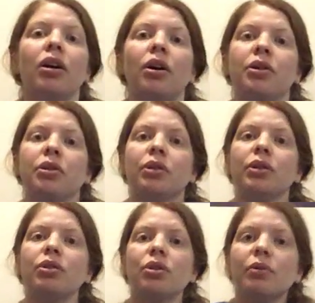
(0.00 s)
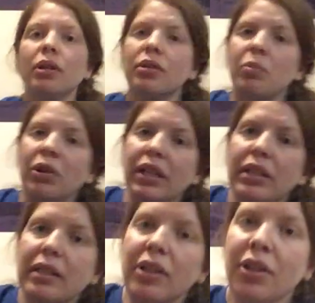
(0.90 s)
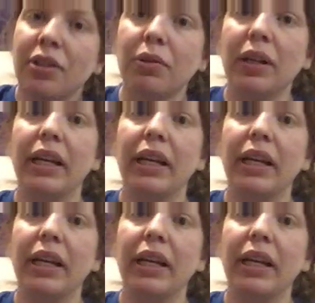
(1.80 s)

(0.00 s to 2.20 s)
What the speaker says: All you're going to do is place your